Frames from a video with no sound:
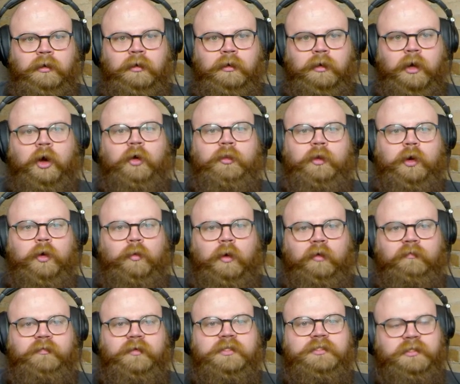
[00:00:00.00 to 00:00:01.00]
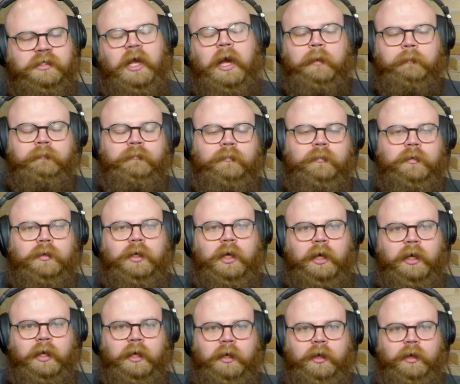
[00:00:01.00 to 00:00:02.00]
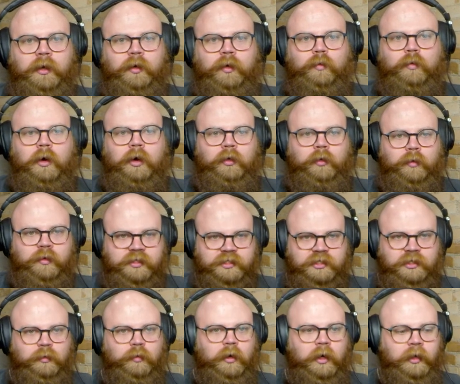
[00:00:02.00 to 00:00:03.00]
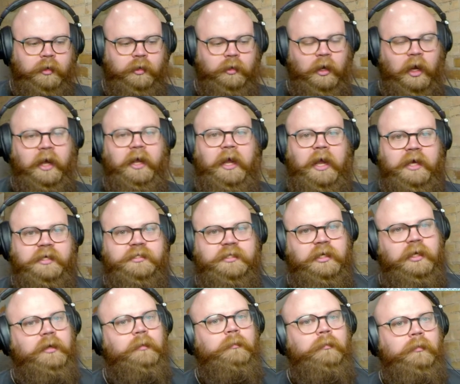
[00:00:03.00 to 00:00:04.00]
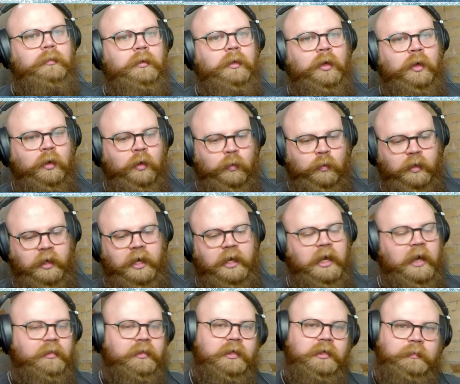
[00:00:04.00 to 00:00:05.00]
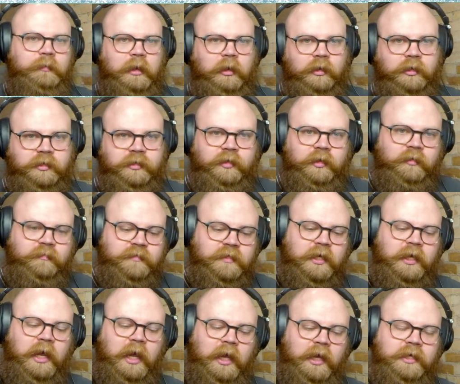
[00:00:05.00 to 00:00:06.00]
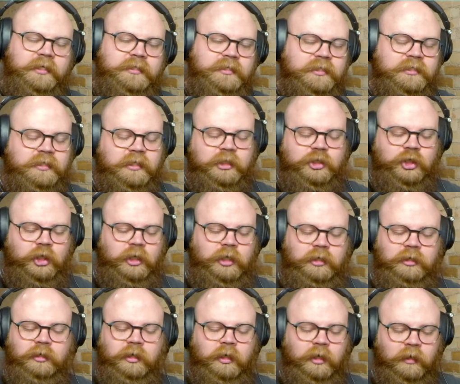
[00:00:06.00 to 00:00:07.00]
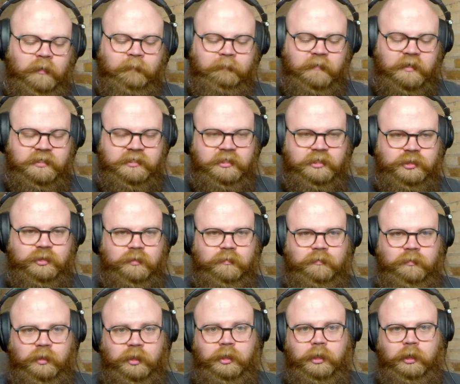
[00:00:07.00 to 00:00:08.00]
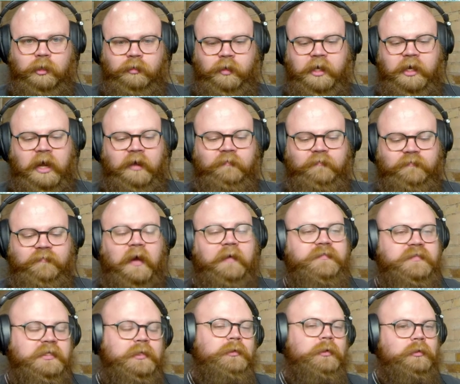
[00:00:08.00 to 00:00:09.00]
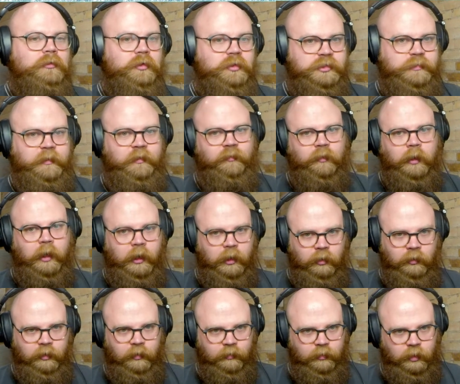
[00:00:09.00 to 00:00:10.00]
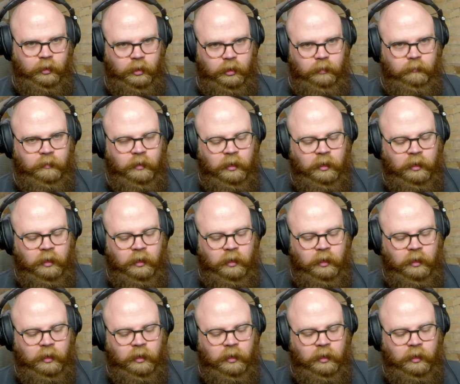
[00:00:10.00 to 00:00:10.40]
Oh, they're in Walt Vince. Yeah. Uh, Walt was the one I asked him when I got the email. It was like, hey, is this legit? Is this good? Like, I've, I've seen their clothes before and I know that they're good.